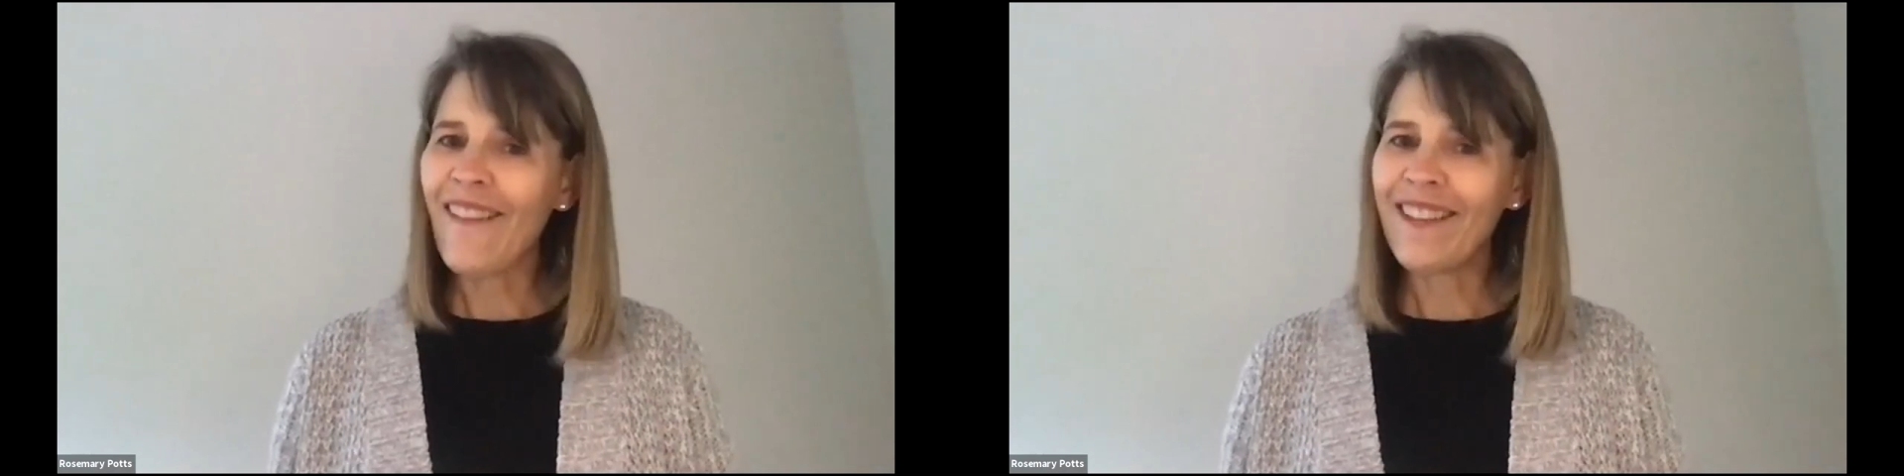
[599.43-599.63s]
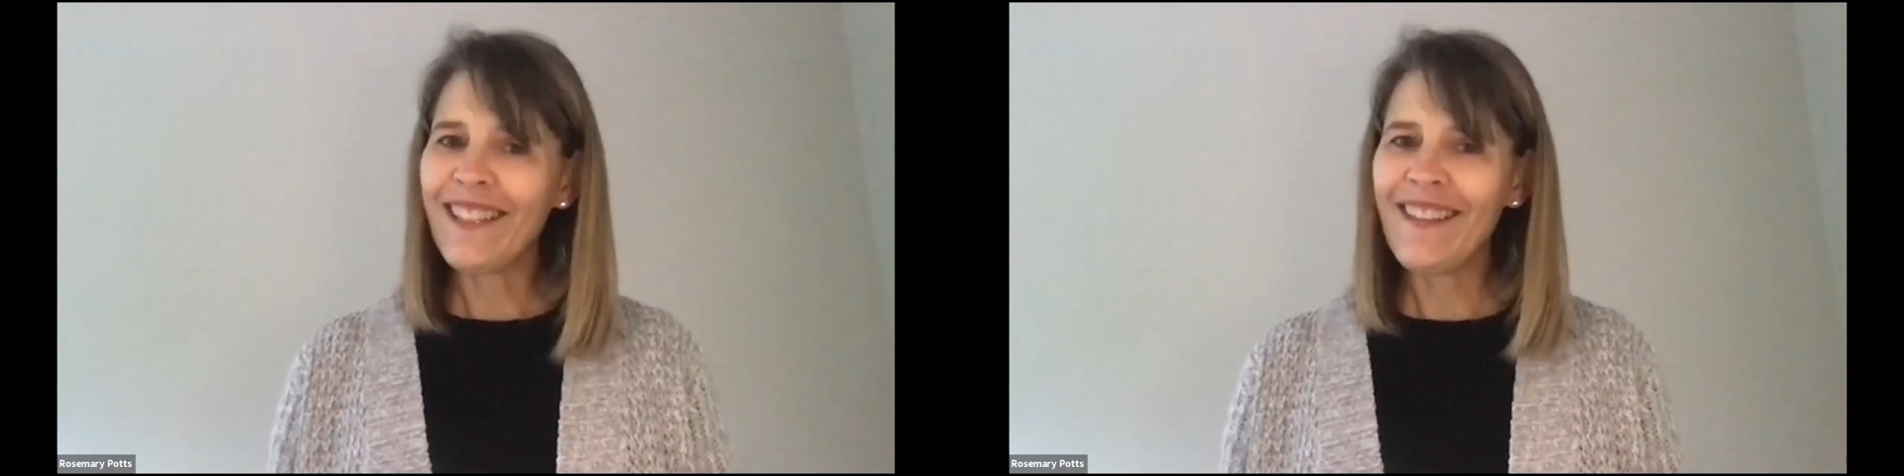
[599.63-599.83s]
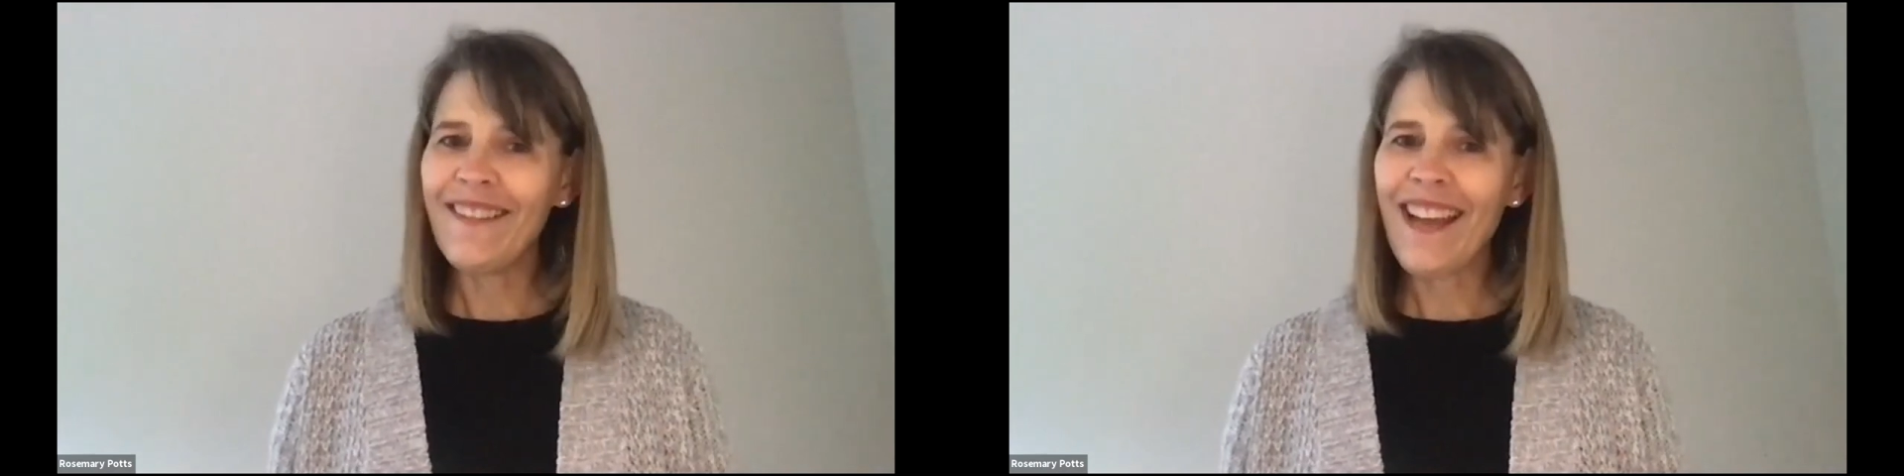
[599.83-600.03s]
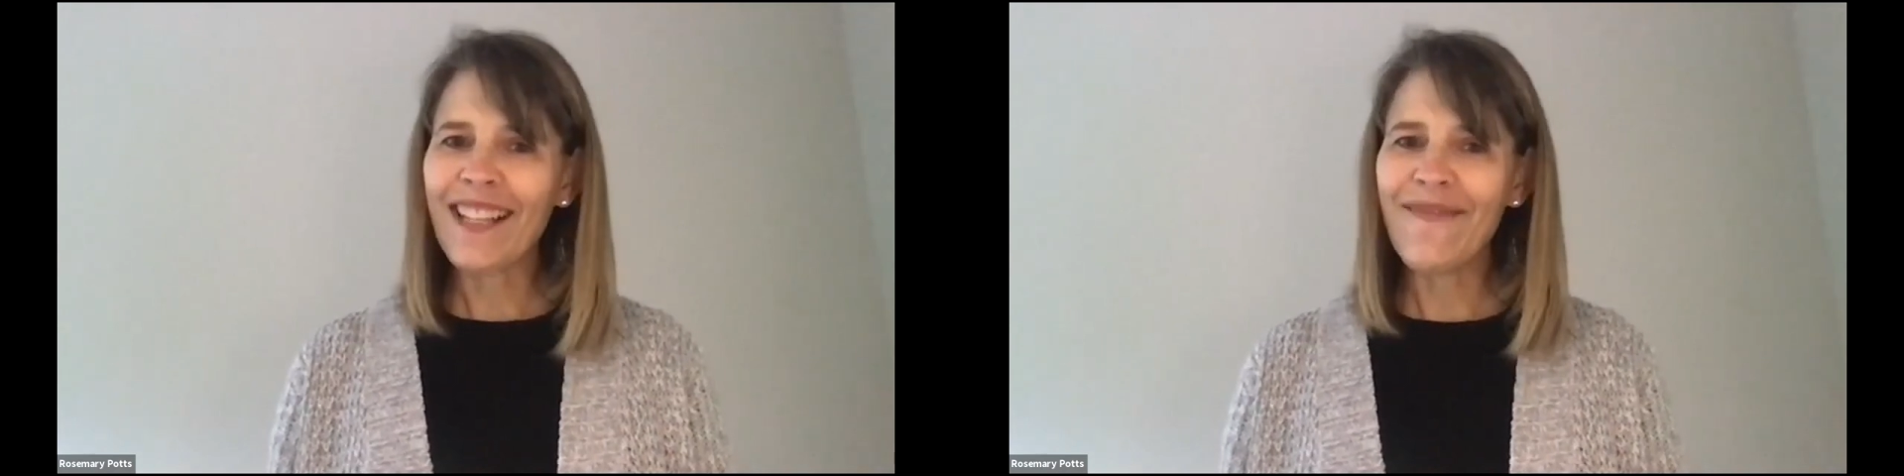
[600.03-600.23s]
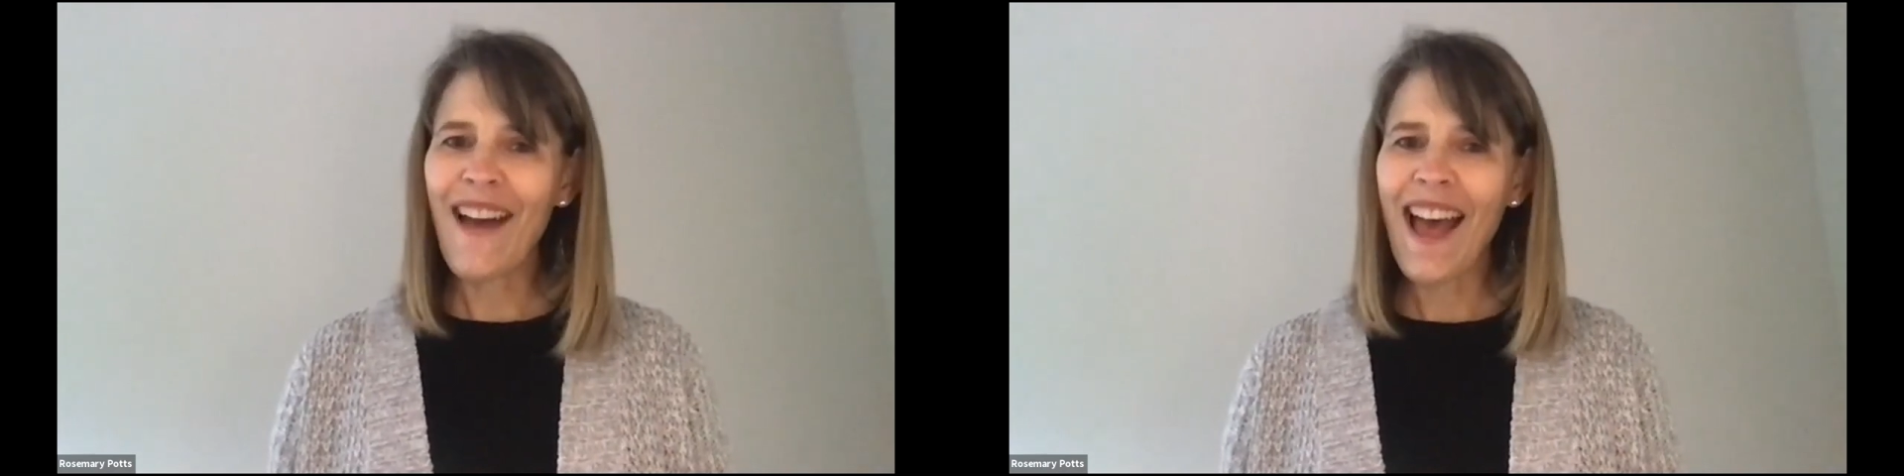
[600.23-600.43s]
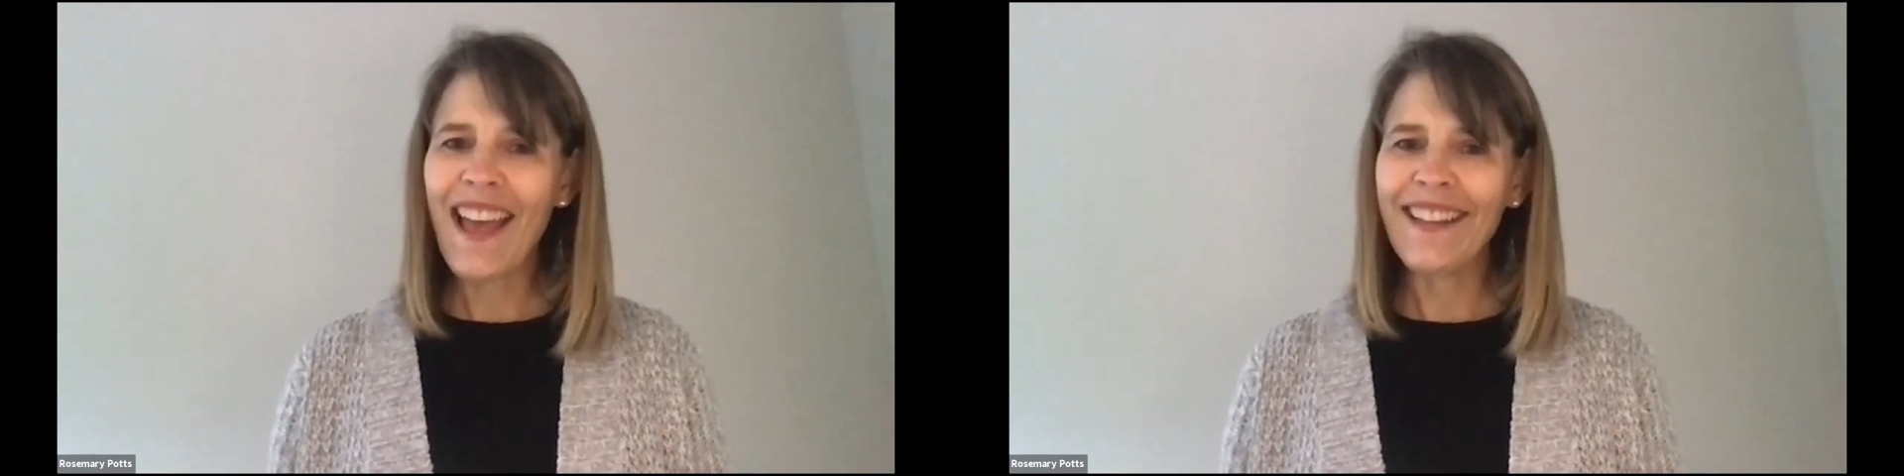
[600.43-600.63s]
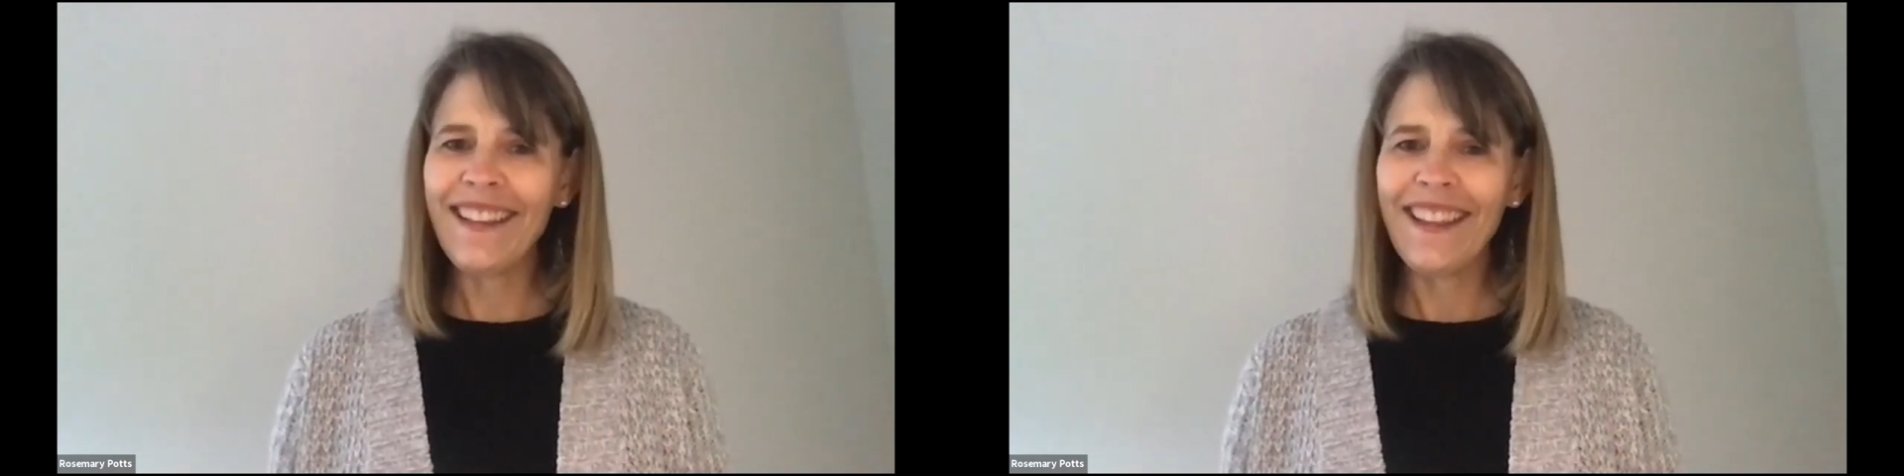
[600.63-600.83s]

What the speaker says: will see you next month.